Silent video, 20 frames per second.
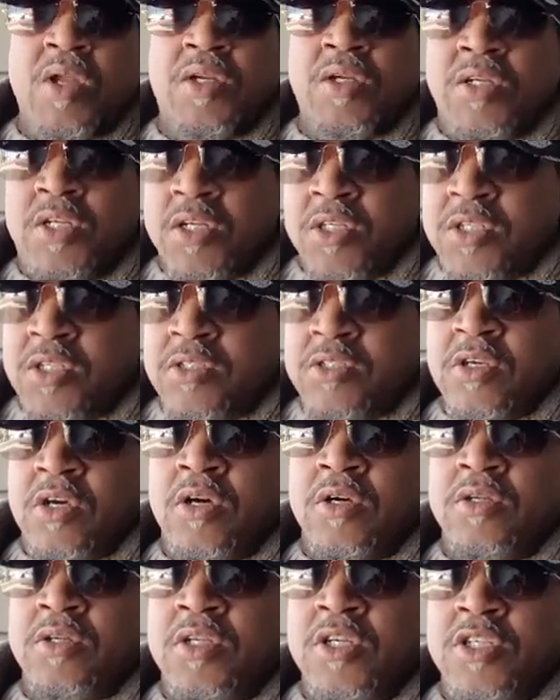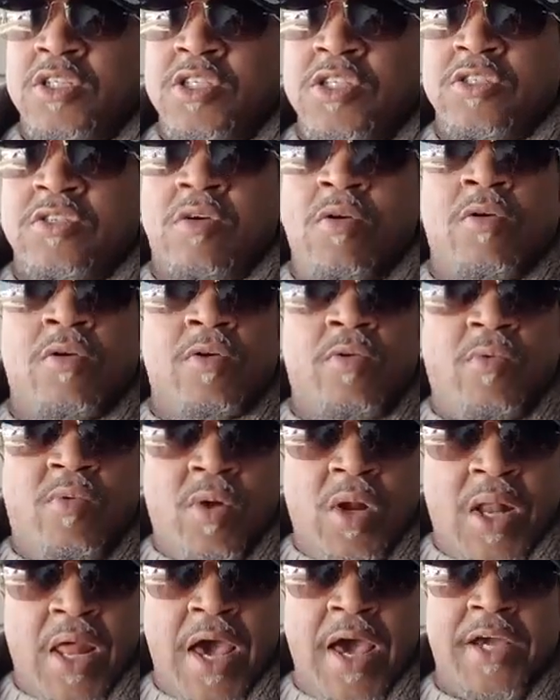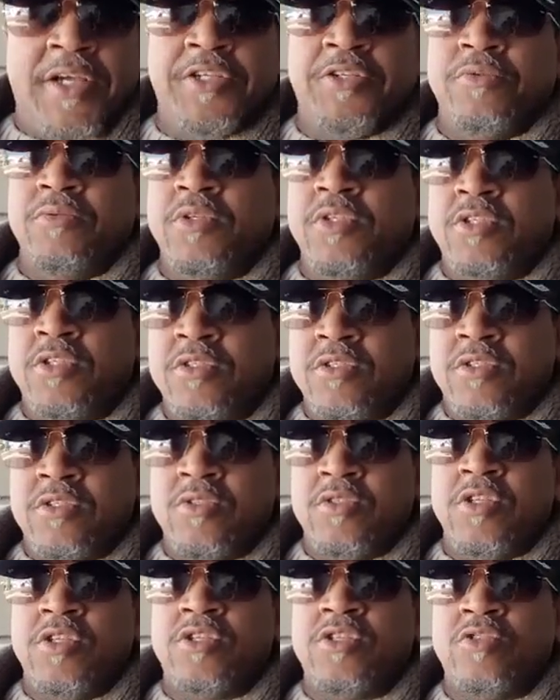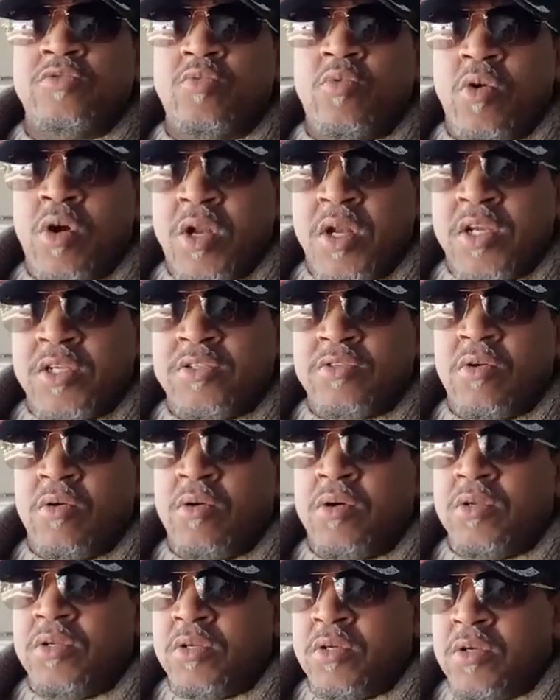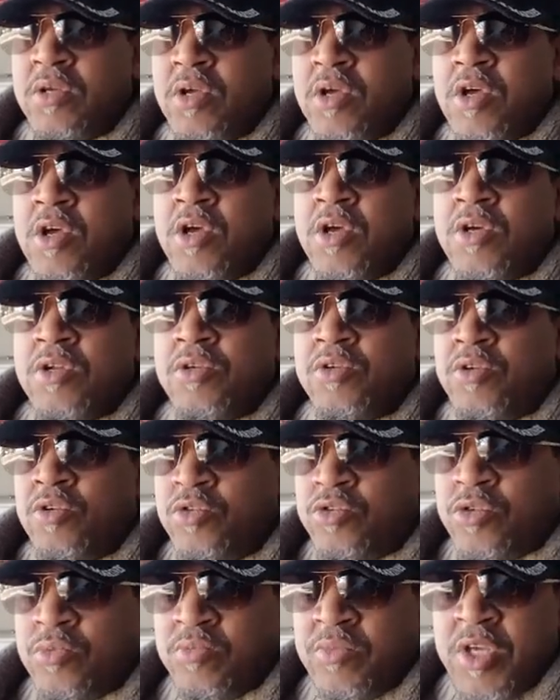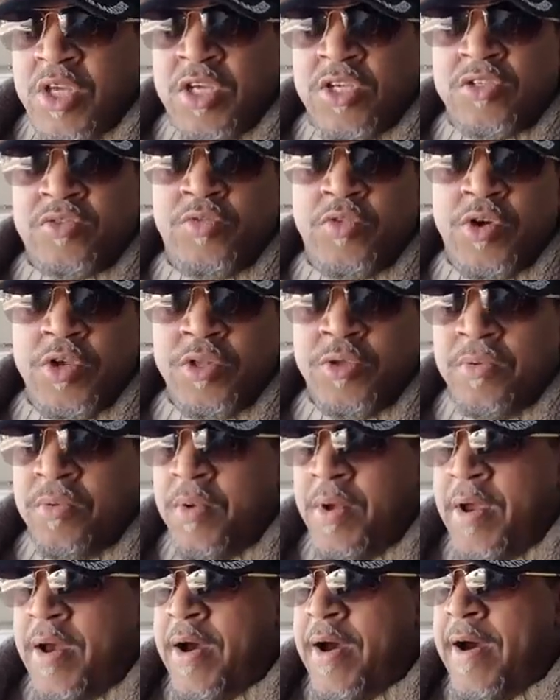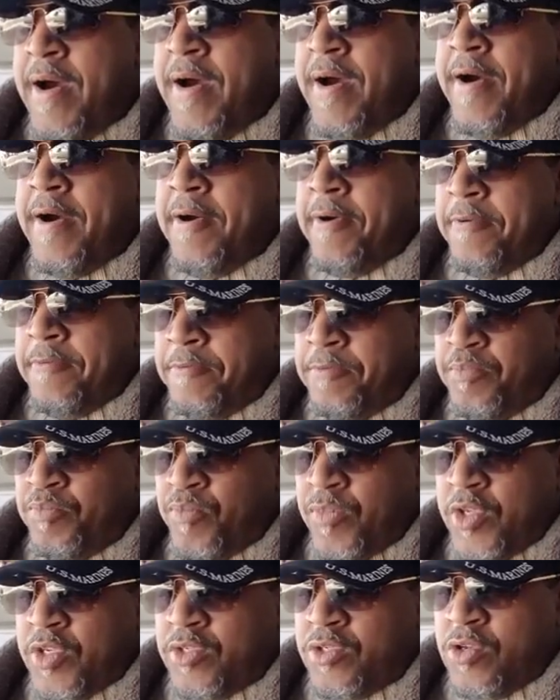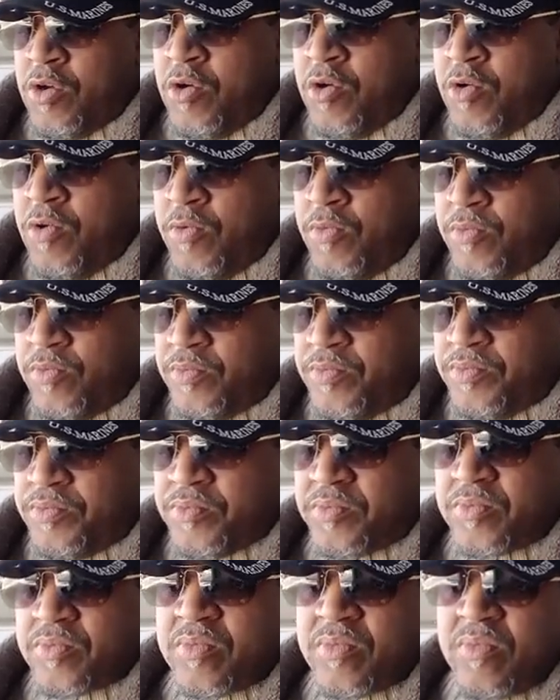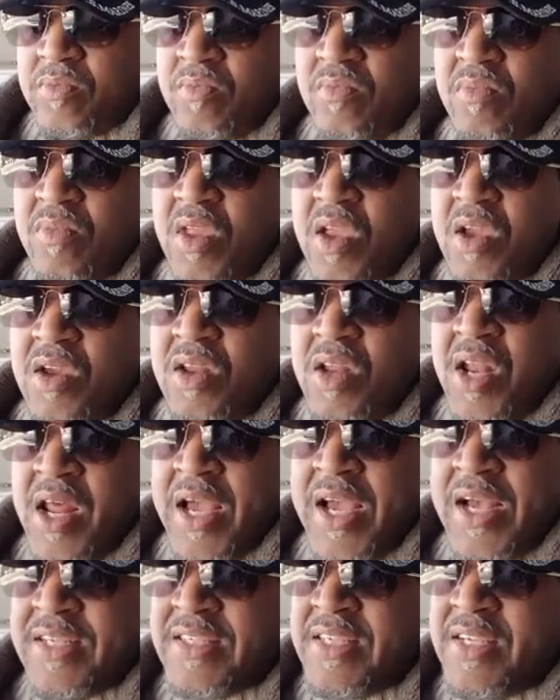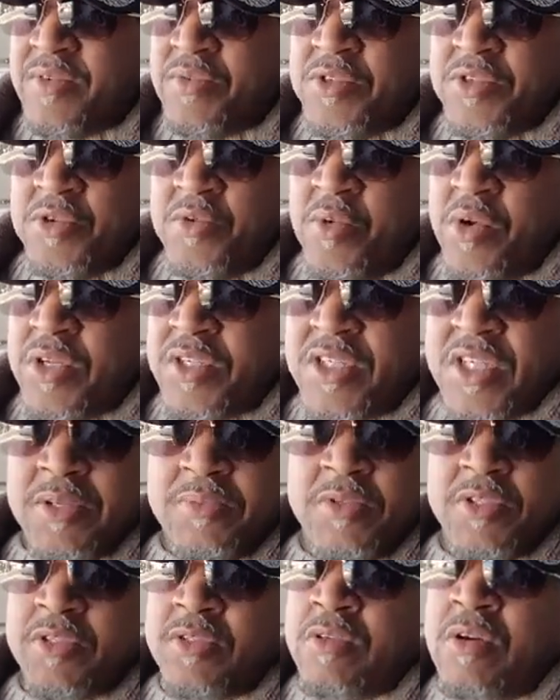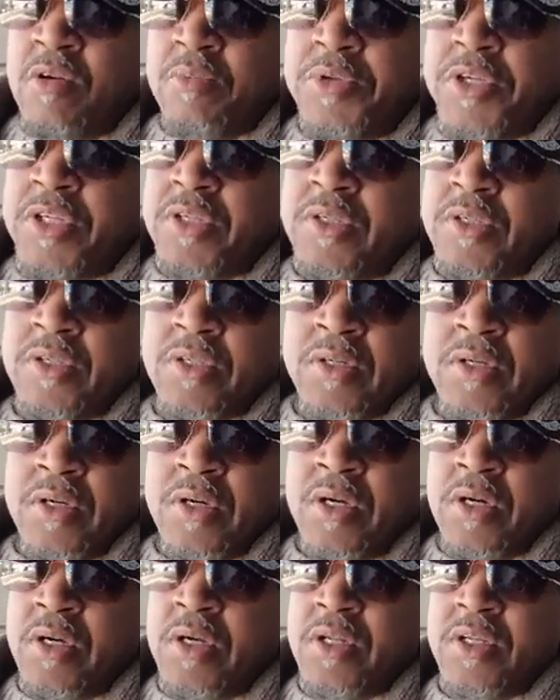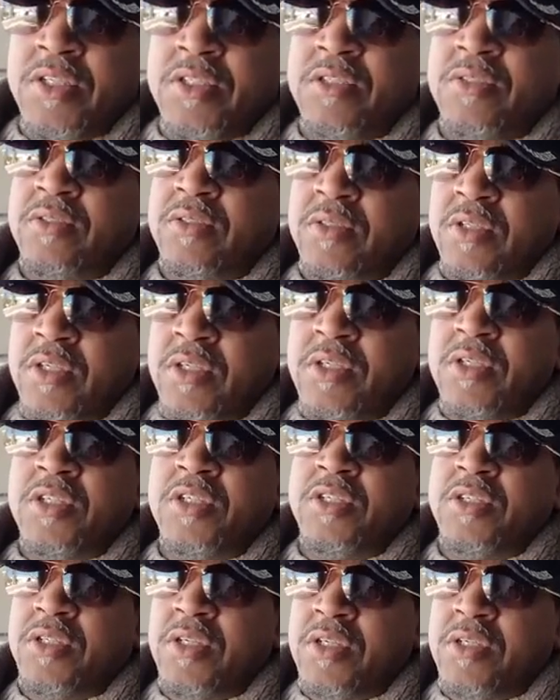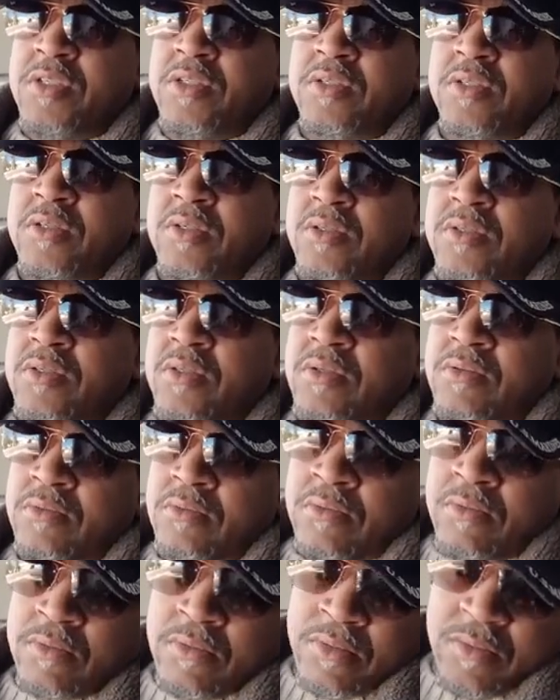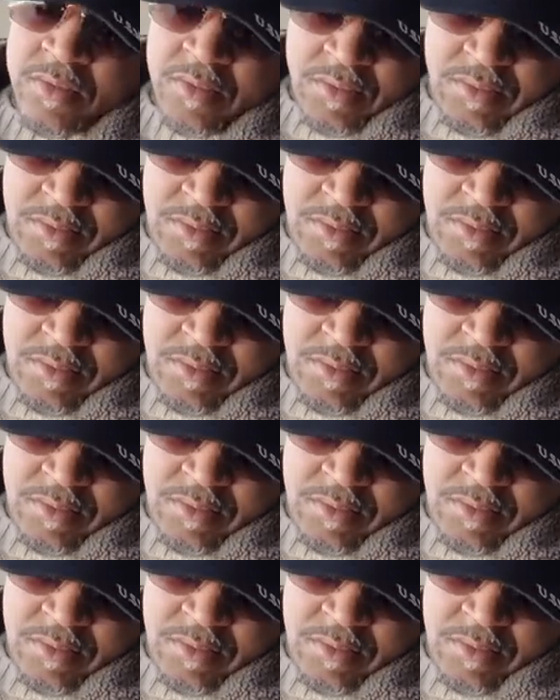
this is going to relax you. This is one that's going to do some things for you. So like I said, when you want to sleep, this is gonna be good. This is going